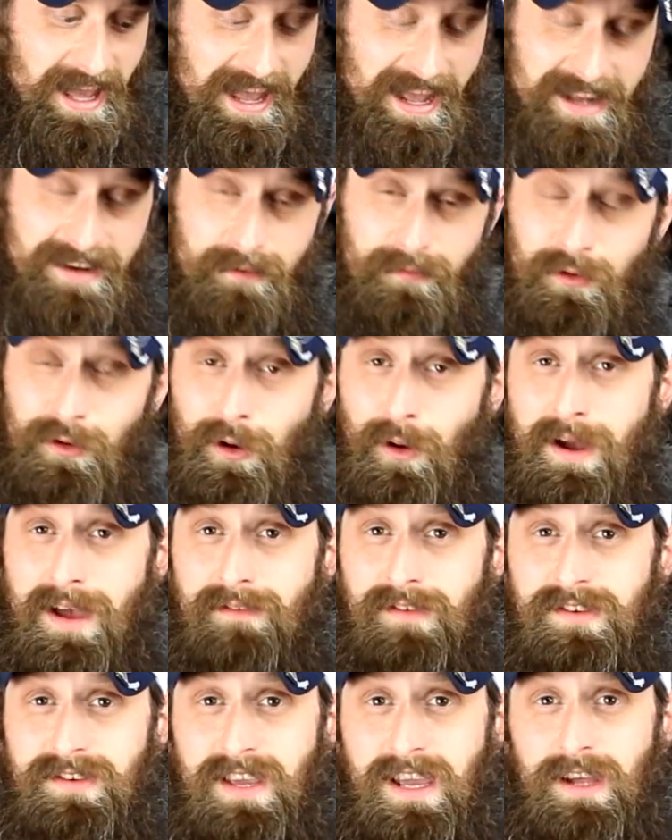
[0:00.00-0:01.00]
if you don't
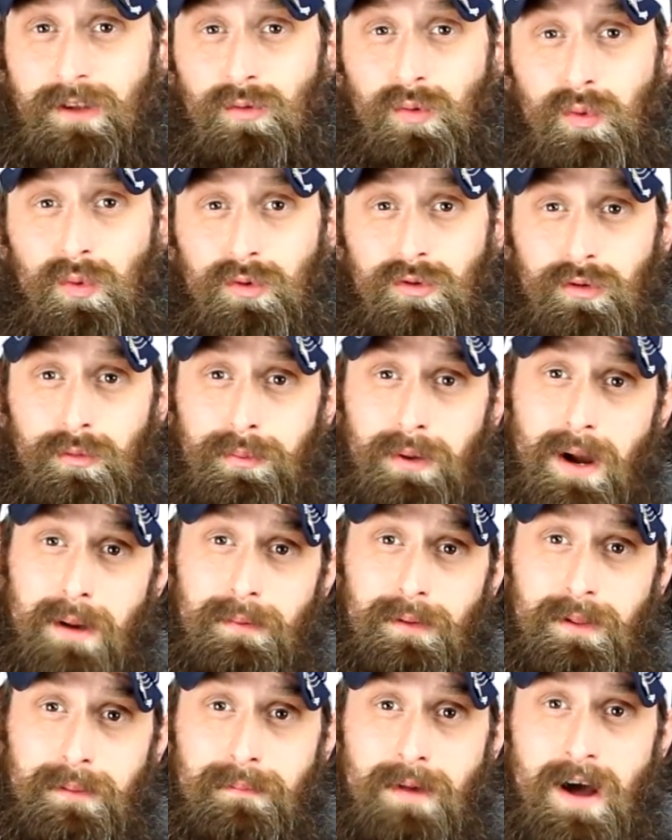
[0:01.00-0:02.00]
have a scan tool to
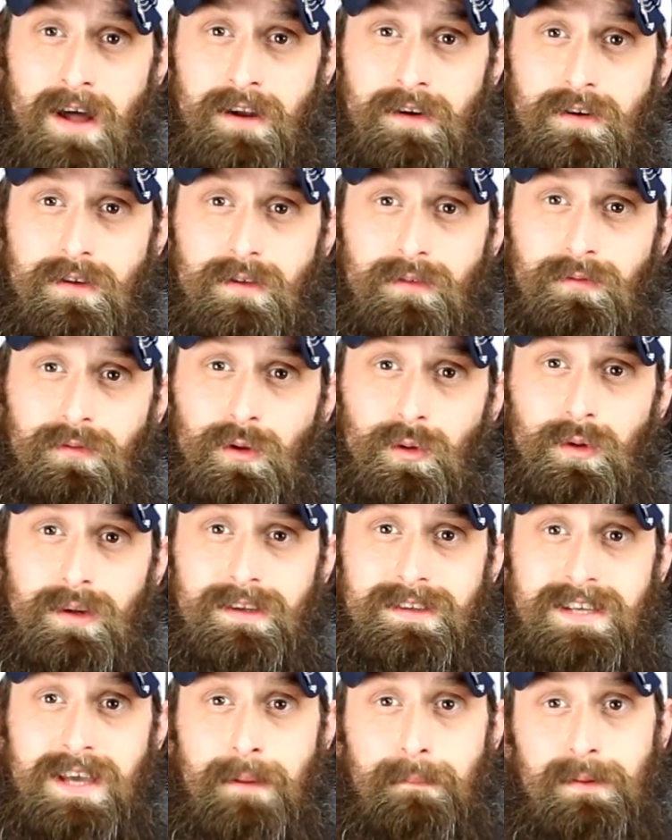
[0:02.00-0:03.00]
properly monitor the
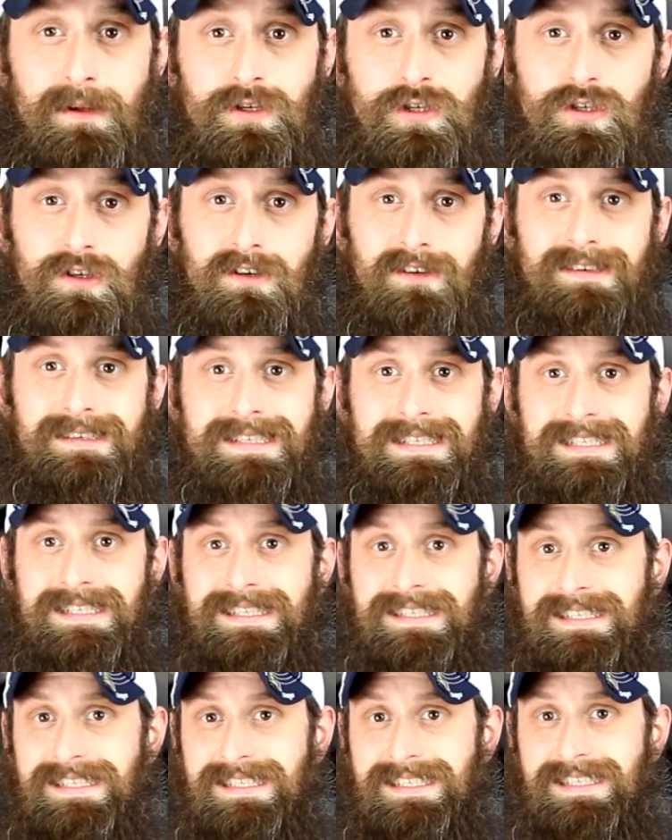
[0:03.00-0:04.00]
fluid temperature,
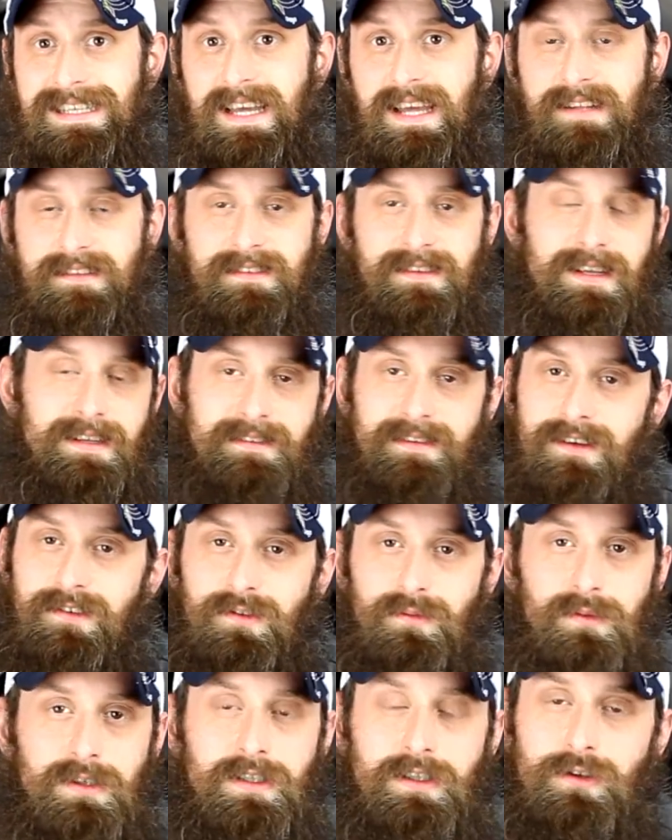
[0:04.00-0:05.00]
it
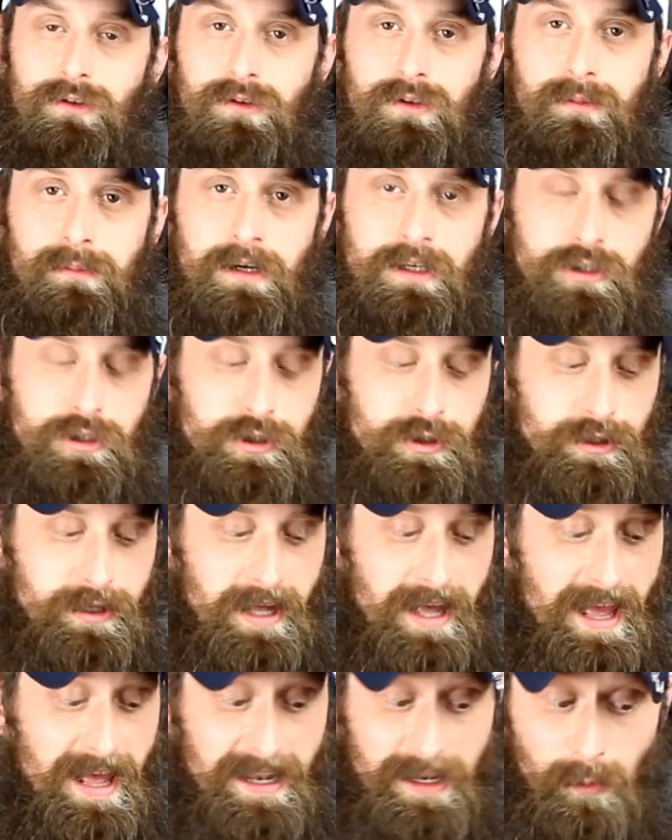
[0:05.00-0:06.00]
doesn't really do you much
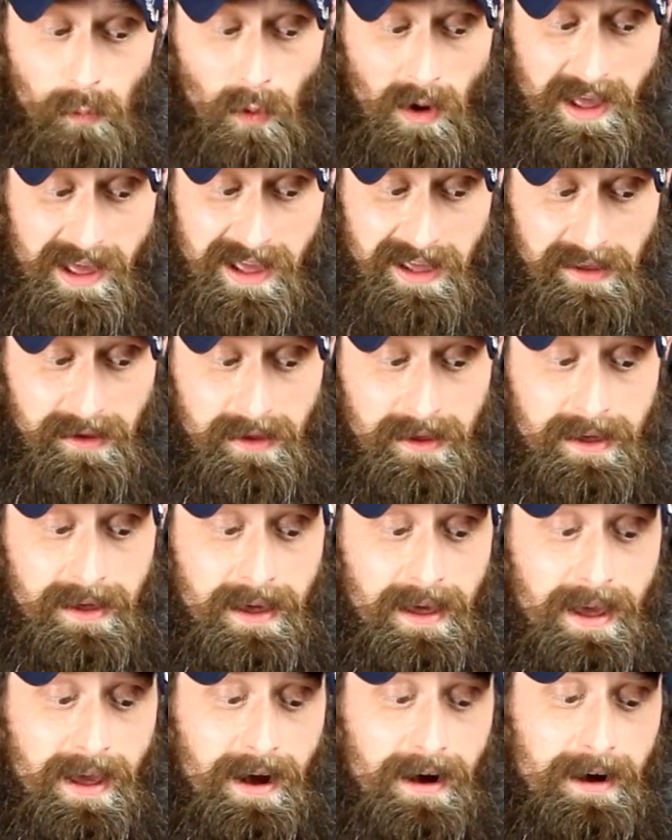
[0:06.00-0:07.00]
good anyway.
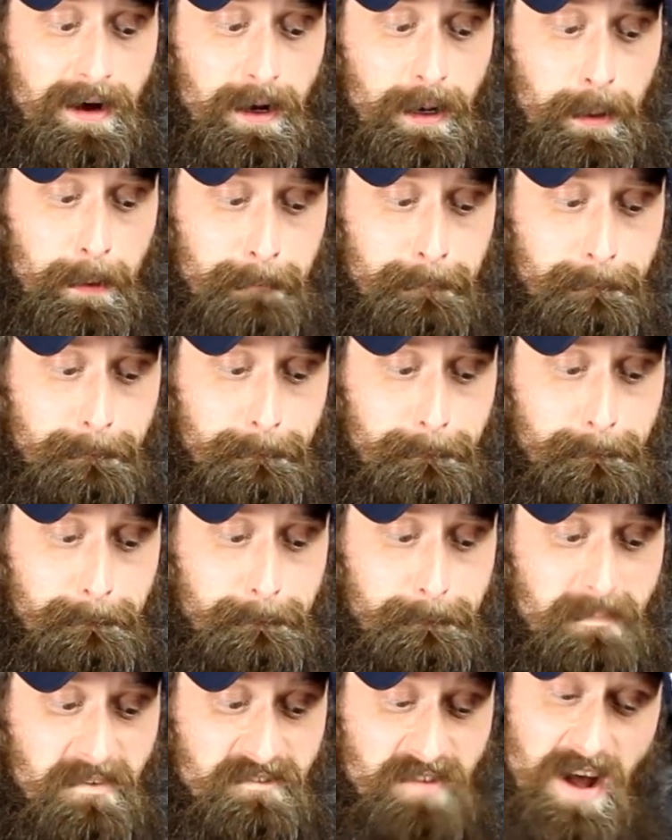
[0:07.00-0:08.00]

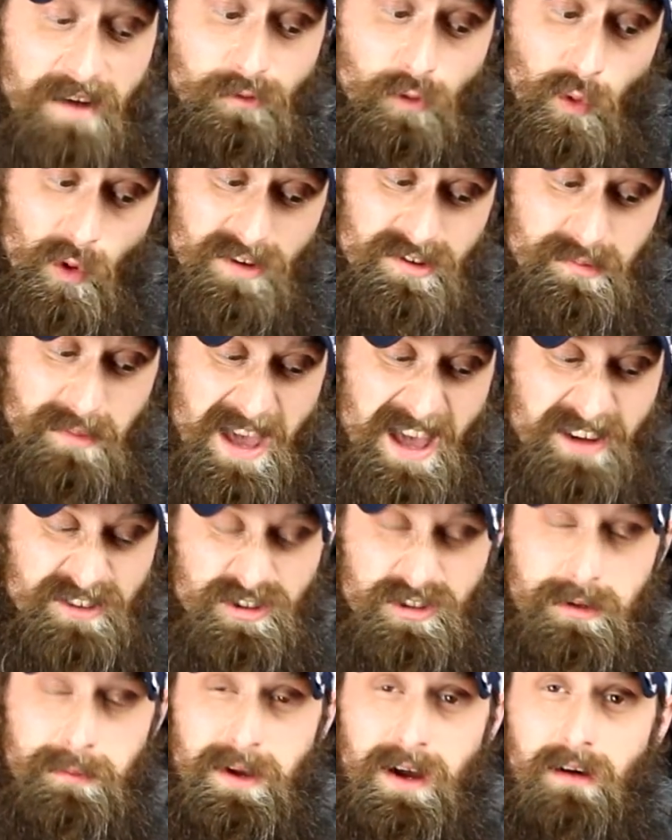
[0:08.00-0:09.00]
5 quarts may
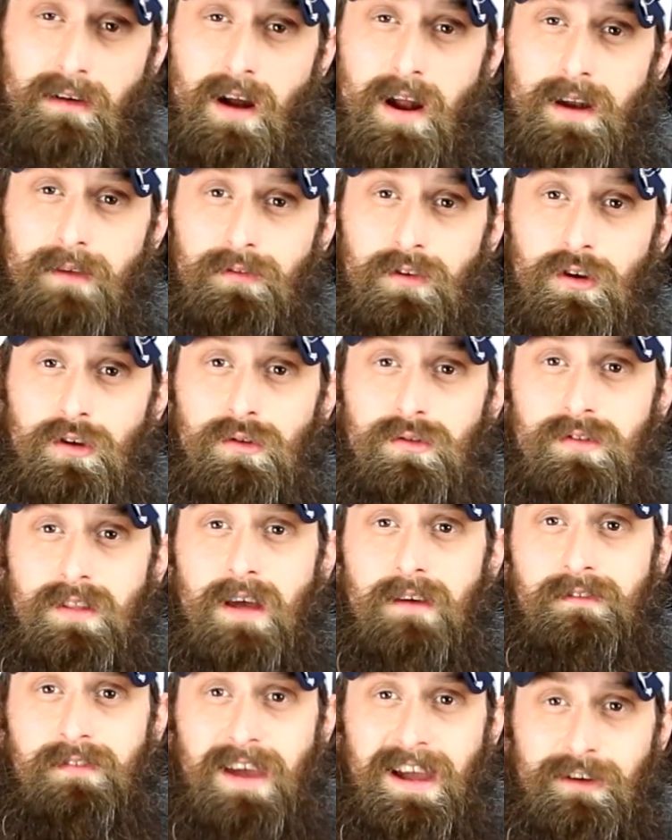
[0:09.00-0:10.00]
actually be all right if you're using
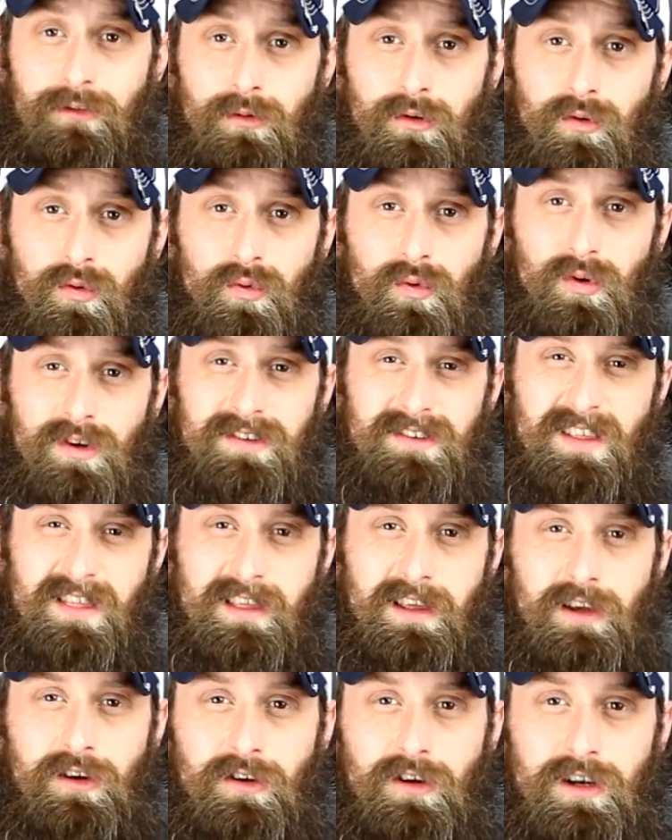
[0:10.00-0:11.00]
that factory tool, because I
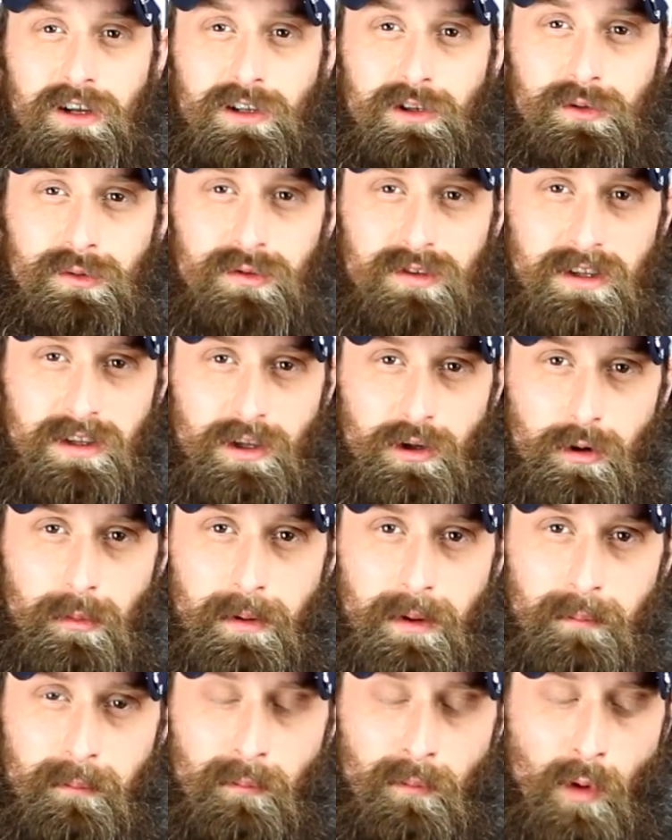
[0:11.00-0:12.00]
think you're going to lose a little
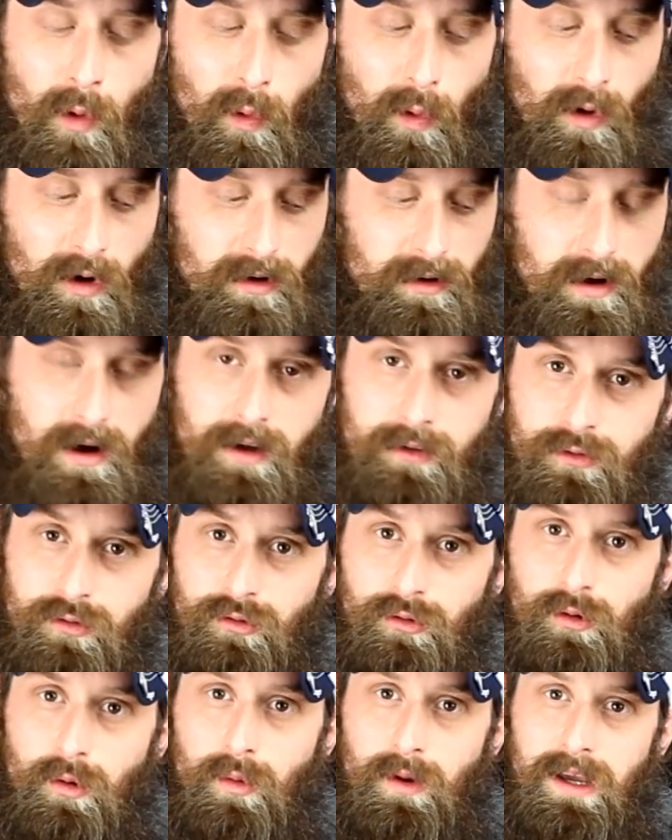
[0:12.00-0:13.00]
bit more
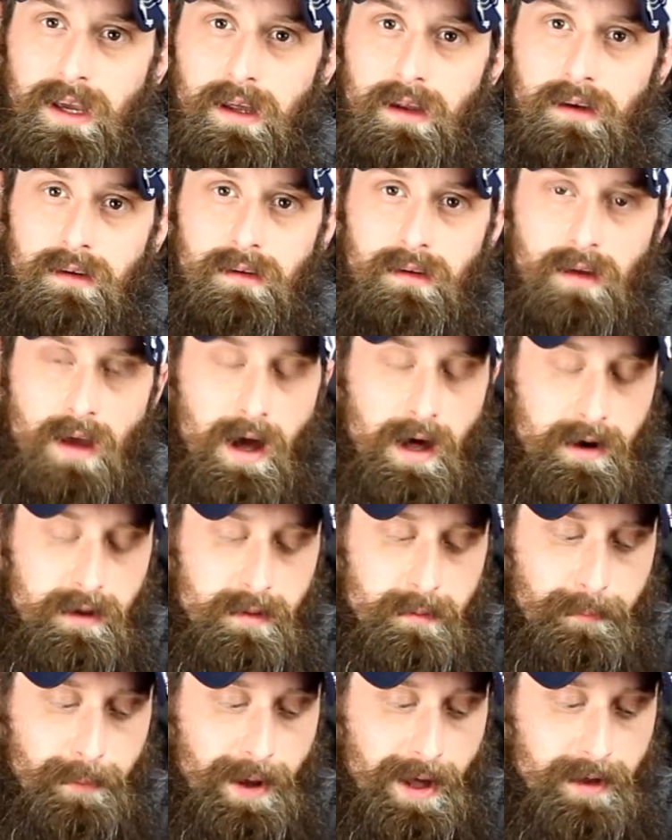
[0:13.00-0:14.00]
unscrewing it out
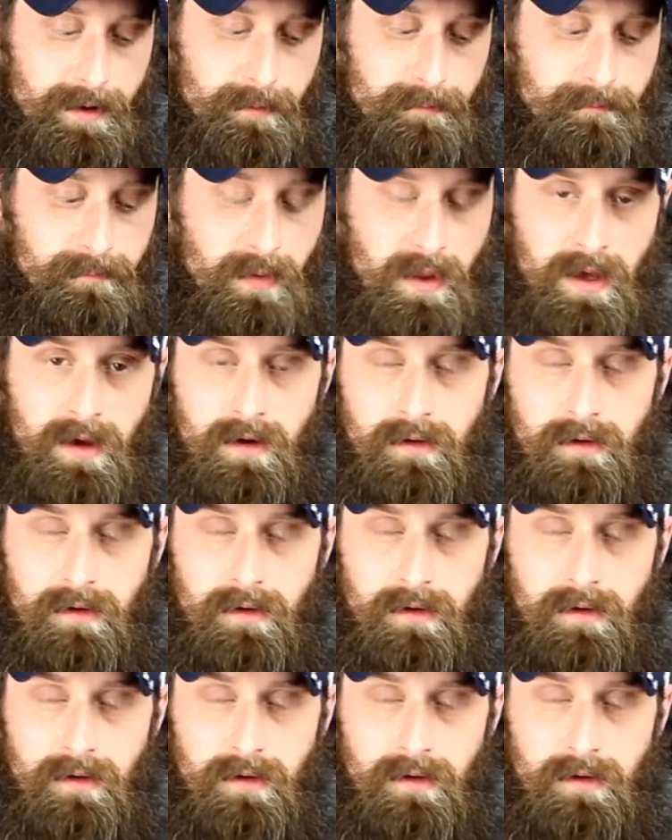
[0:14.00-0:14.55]
of the bottom